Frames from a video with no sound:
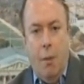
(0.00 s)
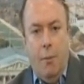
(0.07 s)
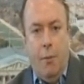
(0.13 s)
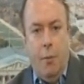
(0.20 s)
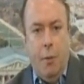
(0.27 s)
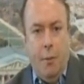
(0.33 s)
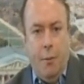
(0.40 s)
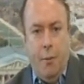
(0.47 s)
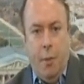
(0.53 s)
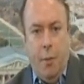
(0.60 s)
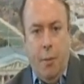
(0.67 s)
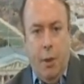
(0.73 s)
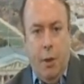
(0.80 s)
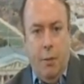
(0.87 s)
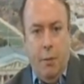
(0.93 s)
From
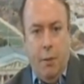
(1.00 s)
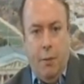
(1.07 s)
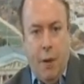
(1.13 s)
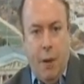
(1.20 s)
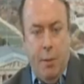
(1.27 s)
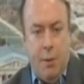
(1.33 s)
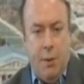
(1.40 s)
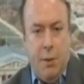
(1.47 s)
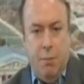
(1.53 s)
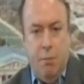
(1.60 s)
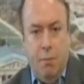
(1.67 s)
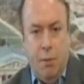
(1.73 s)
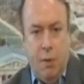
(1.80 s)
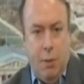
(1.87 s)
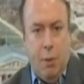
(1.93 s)
the famous
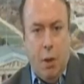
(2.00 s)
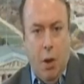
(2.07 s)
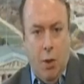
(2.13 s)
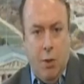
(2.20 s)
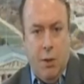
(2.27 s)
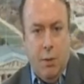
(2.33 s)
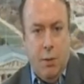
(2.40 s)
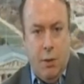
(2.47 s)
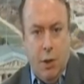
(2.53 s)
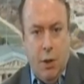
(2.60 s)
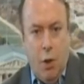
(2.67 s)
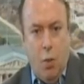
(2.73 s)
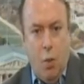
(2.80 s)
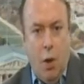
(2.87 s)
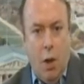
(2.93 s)
zip codes that
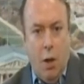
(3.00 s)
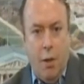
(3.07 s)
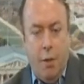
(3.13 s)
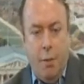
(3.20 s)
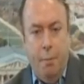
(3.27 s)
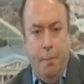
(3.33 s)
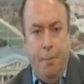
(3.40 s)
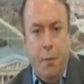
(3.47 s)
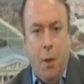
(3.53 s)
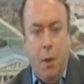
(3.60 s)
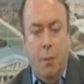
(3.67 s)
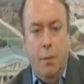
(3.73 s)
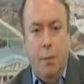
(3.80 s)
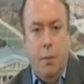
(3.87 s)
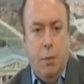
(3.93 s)
denote wealth,
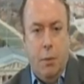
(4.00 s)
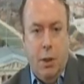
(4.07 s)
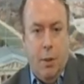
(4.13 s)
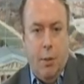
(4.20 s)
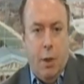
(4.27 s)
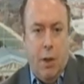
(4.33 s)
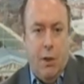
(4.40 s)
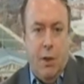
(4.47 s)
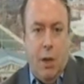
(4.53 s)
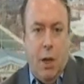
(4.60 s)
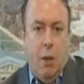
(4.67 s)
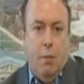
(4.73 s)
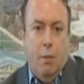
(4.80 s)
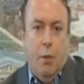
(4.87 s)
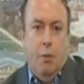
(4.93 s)
the Democrats are
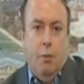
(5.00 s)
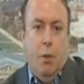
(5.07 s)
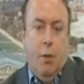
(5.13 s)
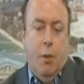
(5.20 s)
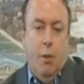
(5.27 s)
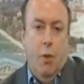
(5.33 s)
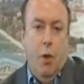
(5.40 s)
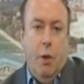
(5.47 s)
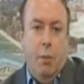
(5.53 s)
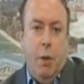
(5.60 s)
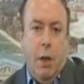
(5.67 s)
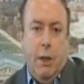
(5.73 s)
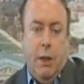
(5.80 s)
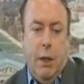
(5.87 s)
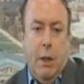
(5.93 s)
now the ruling
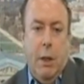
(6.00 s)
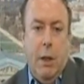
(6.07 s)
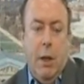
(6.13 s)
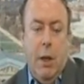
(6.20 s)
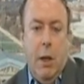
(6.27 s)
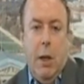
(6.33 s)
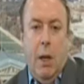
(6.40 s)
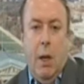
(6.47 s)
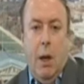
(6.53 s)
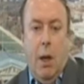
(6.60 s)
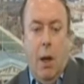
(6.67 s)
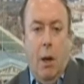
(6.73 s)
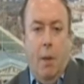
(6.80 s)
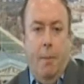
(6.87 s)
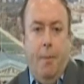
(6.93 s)
party.
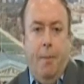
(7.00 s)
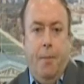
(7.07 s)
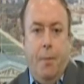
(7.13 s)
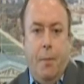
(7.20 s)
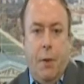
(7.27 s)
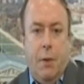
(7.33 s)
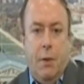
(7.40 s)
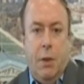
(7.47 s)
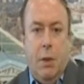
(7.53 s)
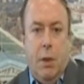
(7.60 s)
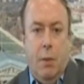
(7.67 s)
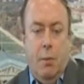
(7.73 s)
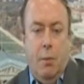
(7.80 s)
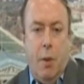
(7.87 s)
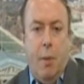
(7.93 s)
The
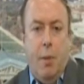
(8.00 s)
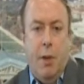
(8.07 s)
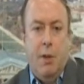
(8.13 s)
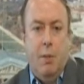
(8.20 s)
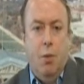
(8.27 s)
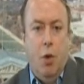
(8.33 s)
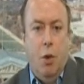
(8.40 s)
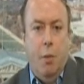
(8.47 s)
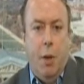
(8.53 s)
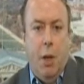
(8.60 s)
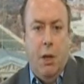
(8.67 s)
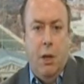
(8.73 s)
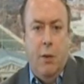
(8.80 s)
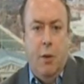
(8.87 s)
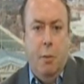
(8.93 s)
Republicans are more the
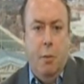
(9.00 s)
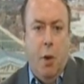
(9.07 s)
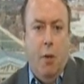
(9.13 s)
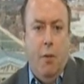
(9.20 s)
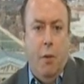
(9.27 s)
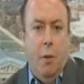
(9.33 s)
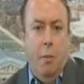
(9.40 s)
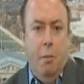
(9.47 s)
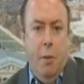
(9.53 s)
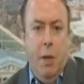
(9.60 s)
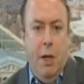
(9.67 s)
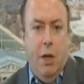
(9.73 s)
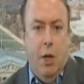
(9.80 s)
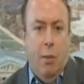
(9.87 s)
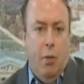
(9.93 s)
party of the
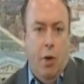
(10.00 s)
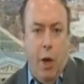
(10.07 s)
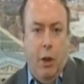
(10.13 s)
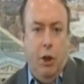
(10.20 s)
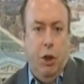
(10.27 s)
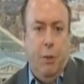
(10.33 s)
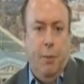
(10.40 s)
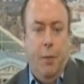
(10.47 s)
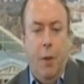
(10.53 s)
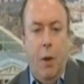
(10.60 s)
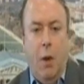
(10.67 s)
medium rich